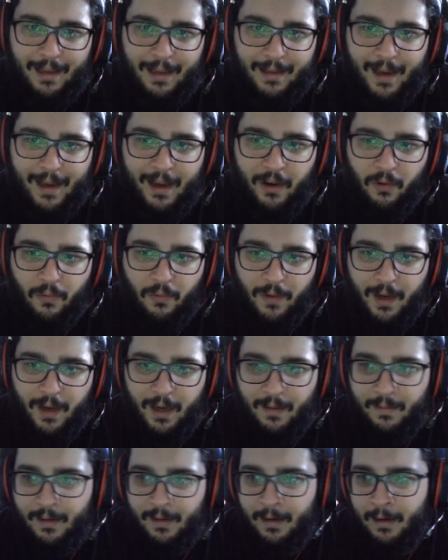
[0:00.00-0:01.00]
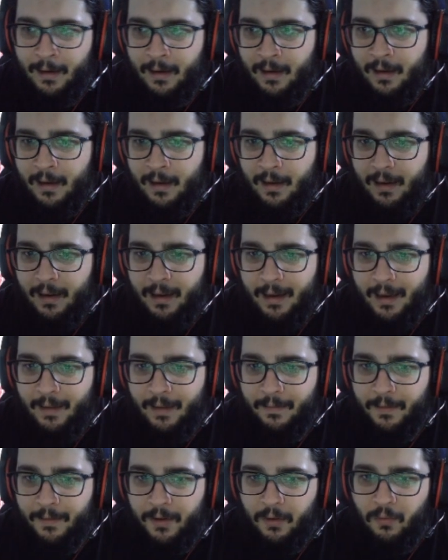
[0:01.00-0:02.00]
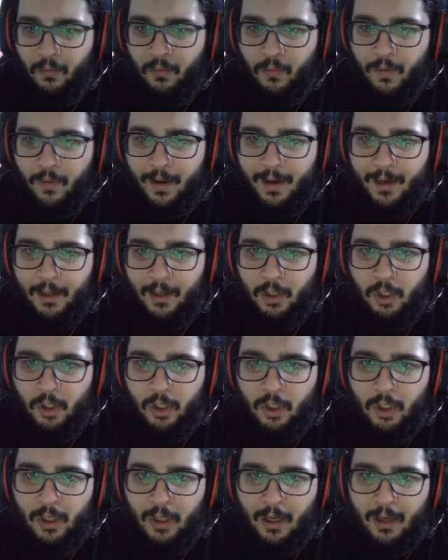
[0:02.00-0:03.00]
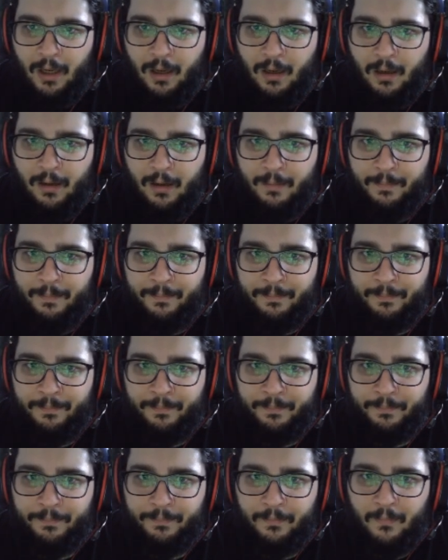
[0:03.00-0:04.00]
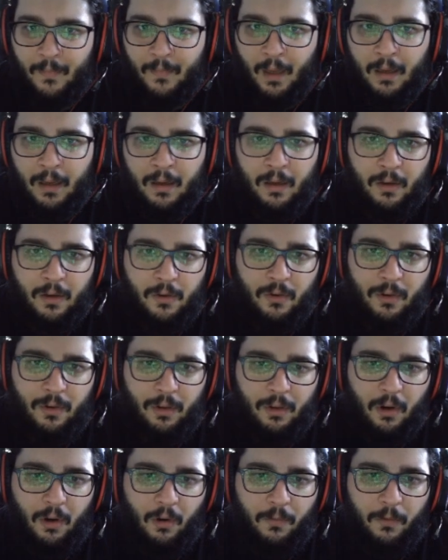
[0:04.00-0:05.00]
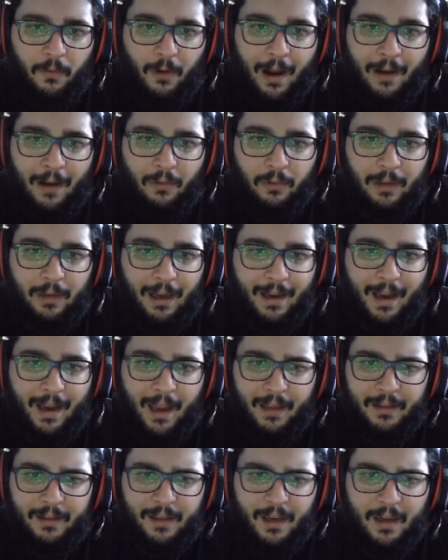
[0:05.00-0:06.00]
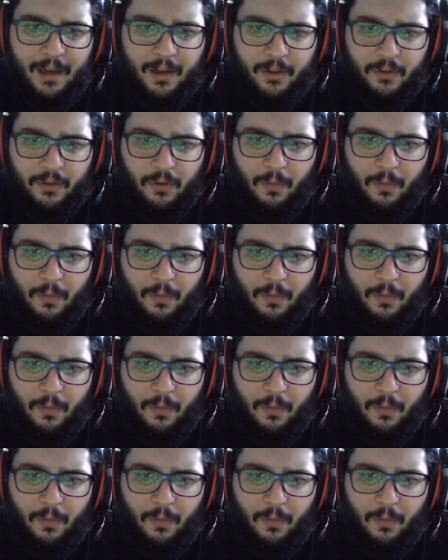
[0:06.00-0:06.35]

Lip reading: AoE. If you wish, you could go for Agutai Head Takers.